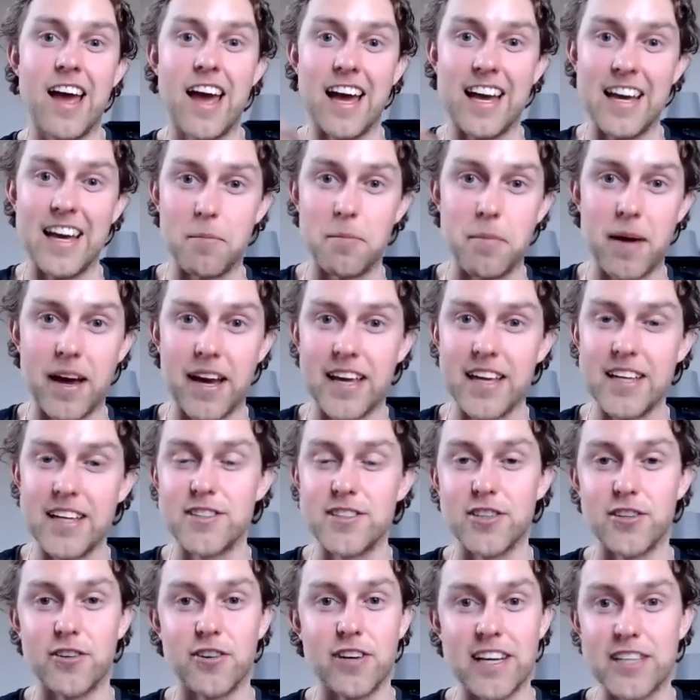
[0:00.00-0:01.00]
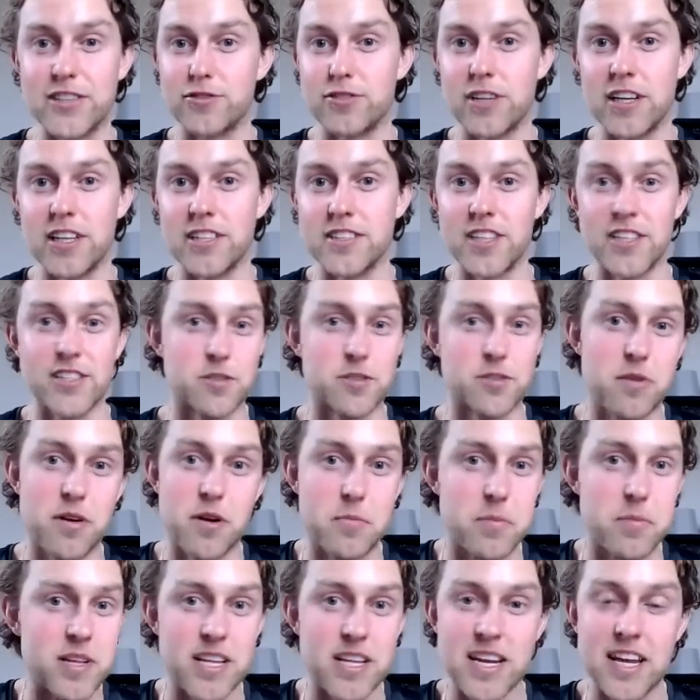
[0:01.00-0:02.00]
and get back into your next training session, whether
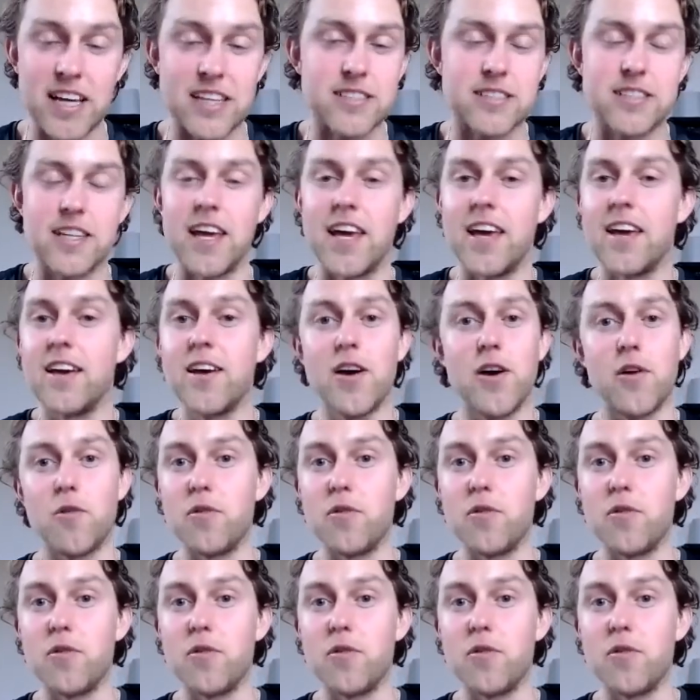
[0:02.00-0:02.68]
it be the next day,